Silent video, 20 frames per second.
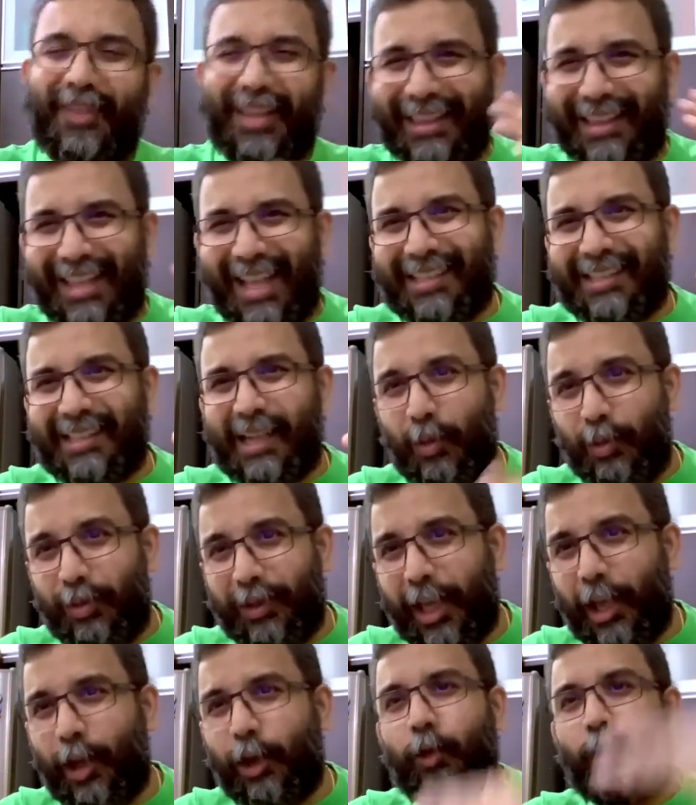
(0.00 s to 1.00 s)
And that's how
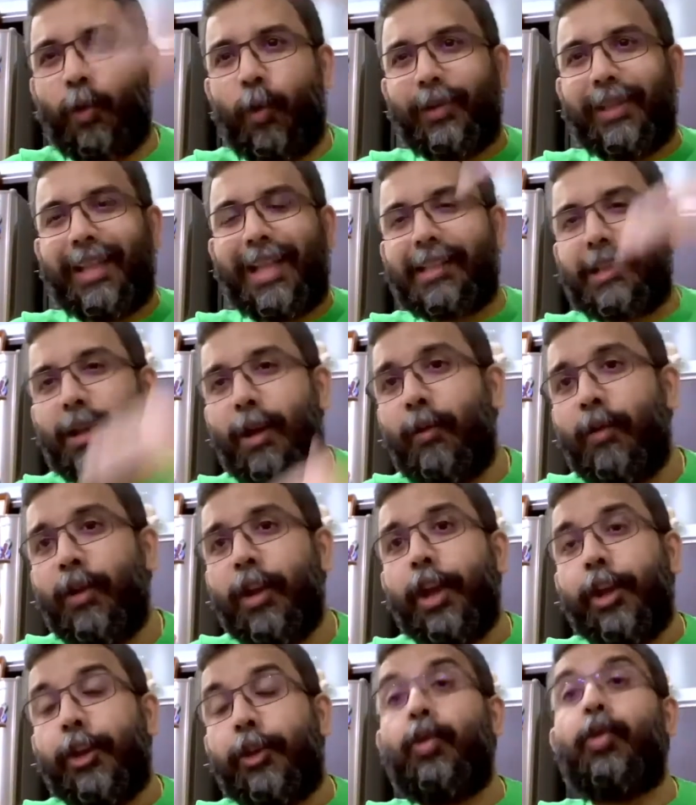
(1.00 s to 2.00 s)
they grow. That's
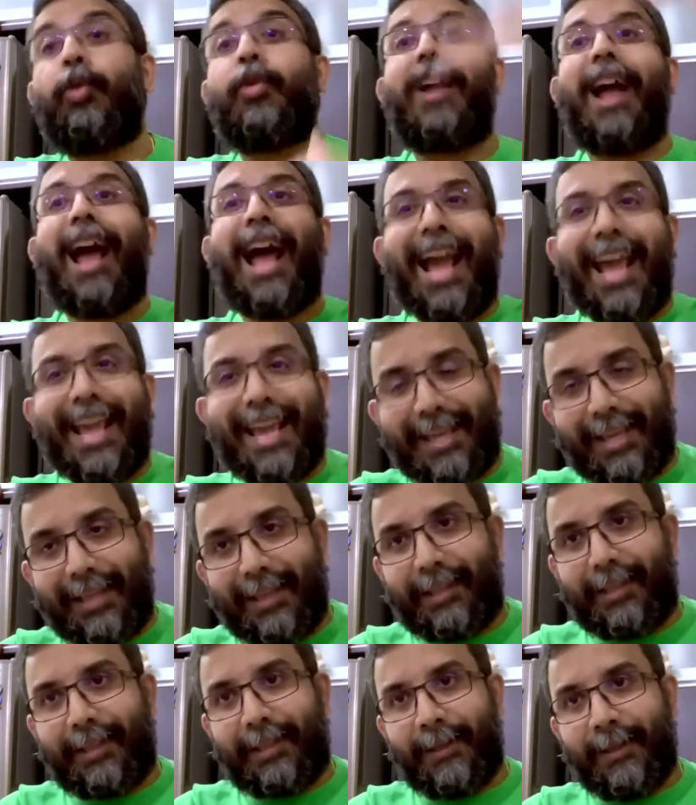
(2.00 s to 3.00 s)
how you
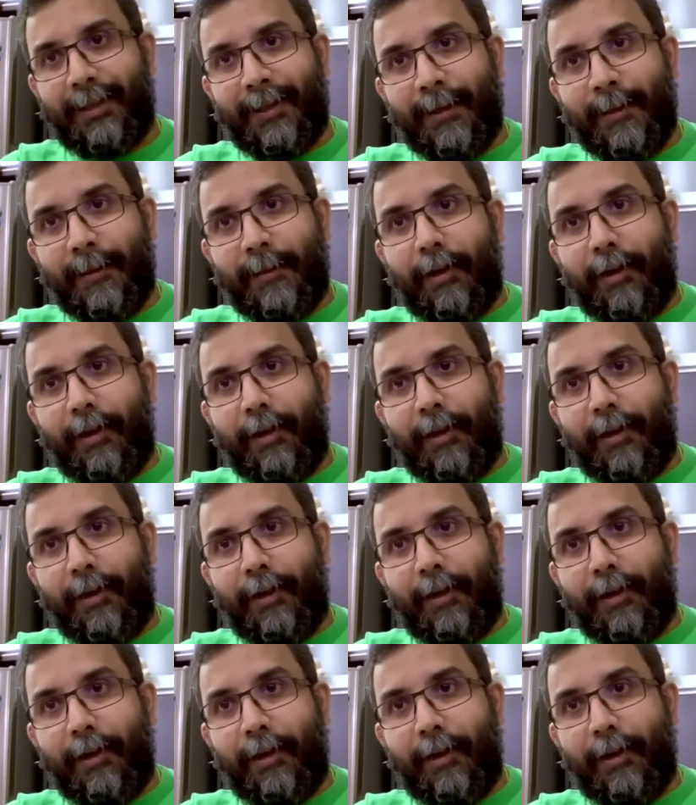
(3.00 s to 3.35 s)
rise,